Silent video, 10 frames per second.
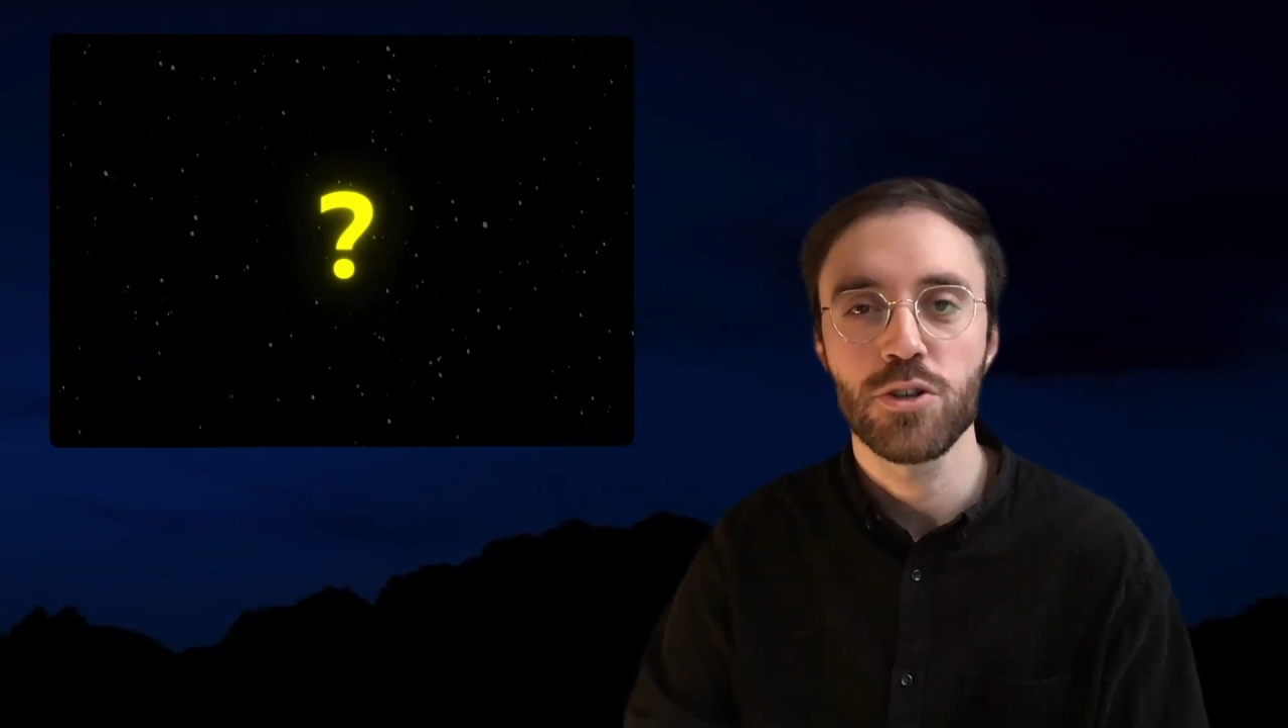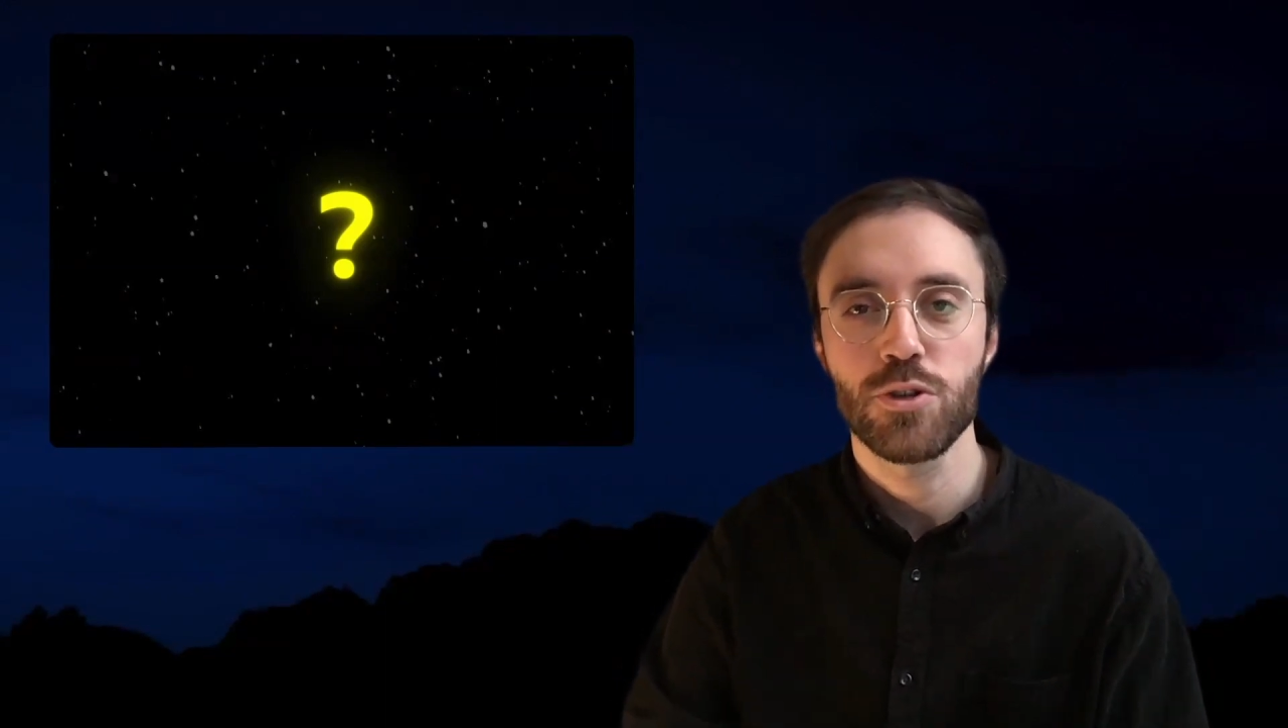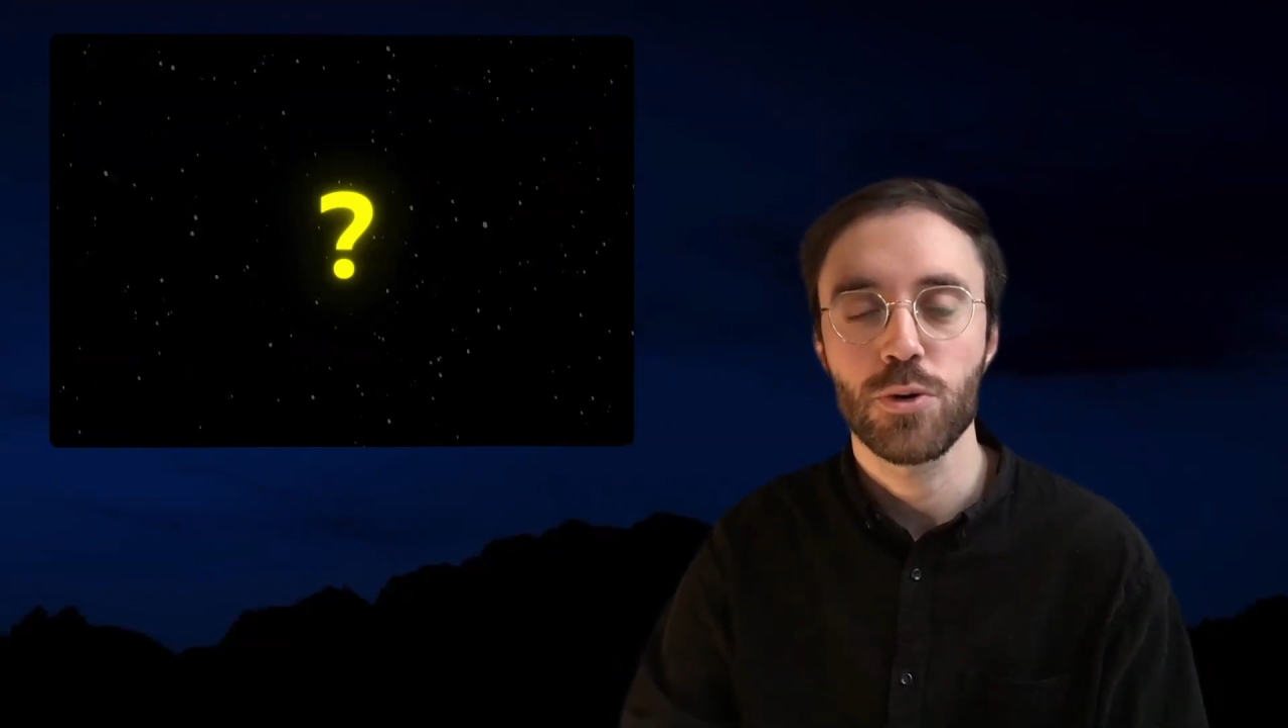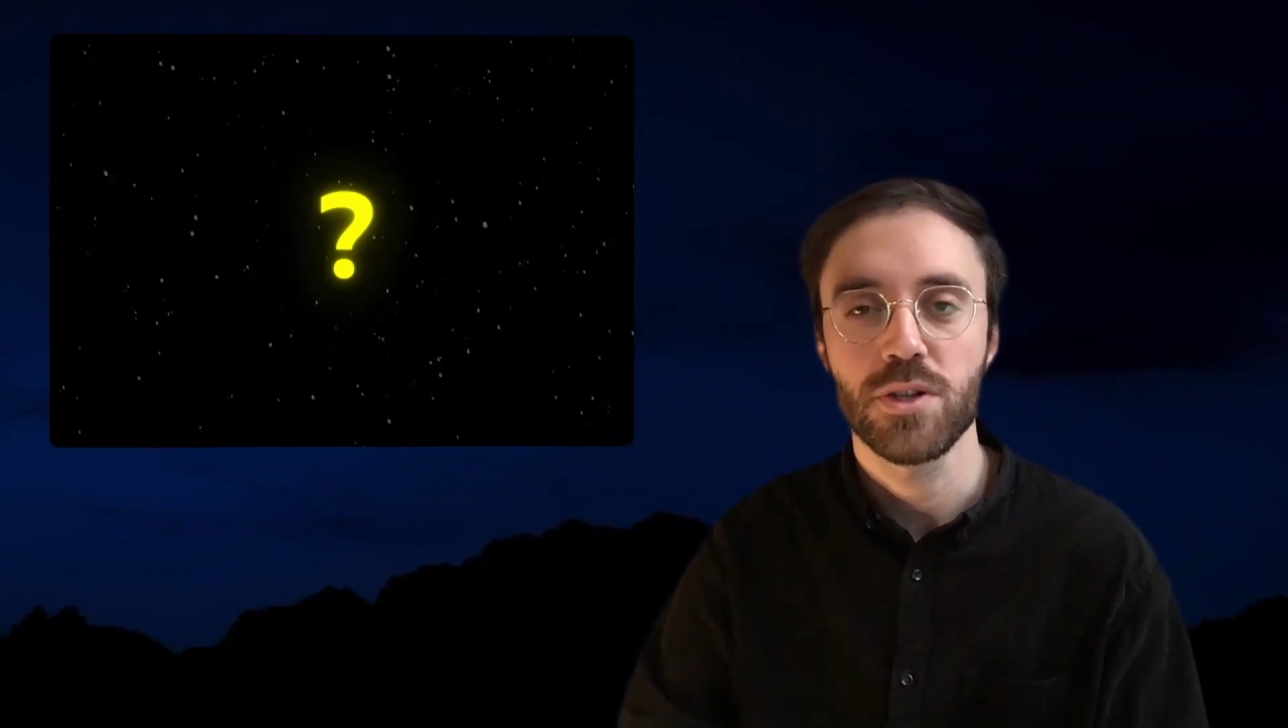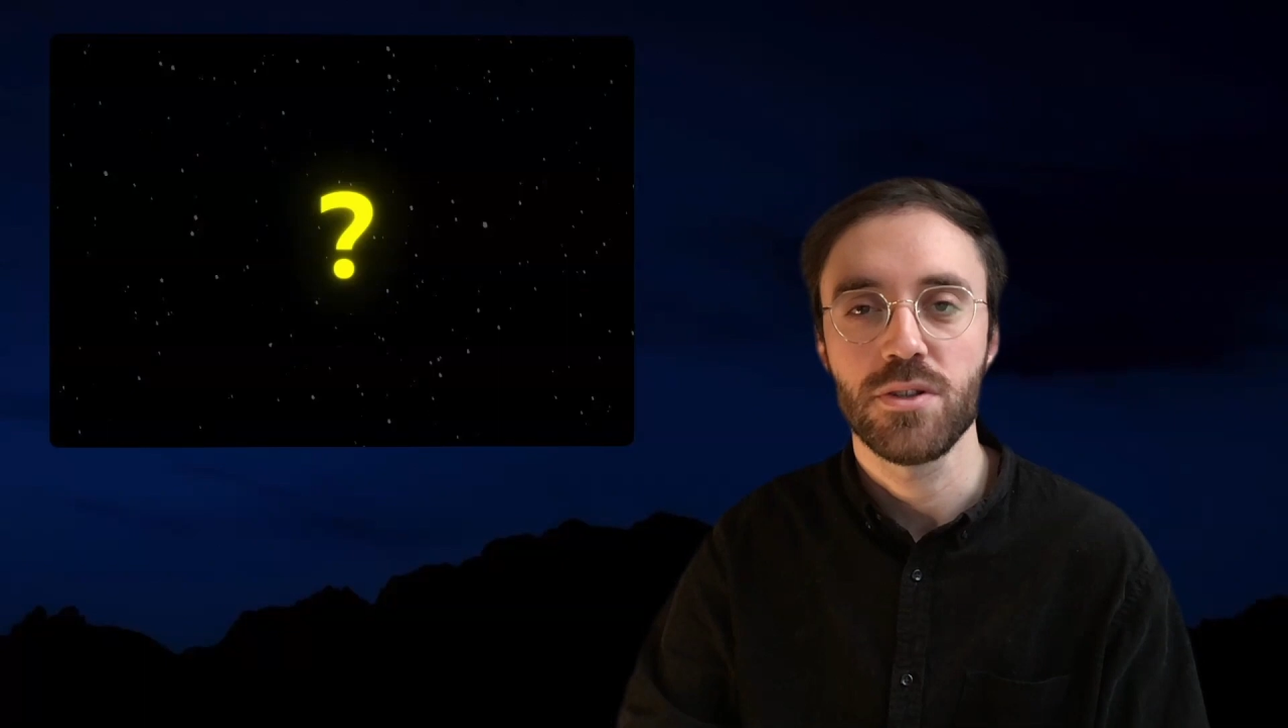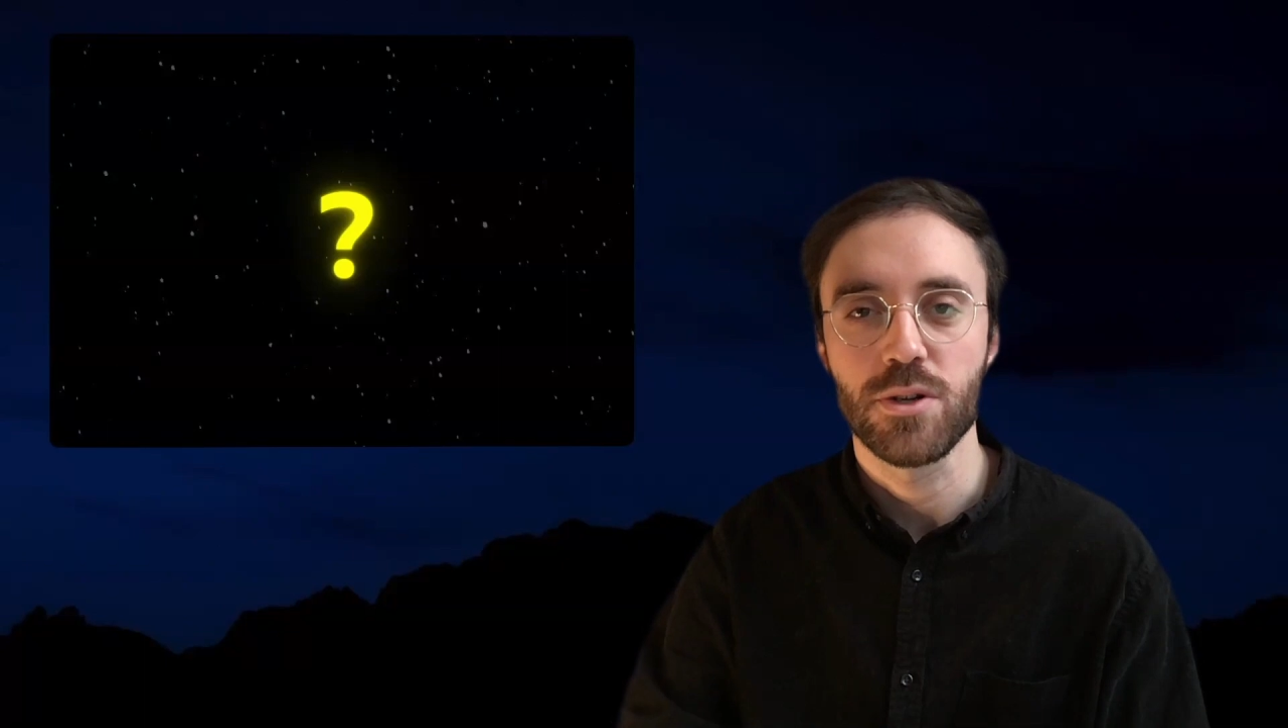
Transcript: to create an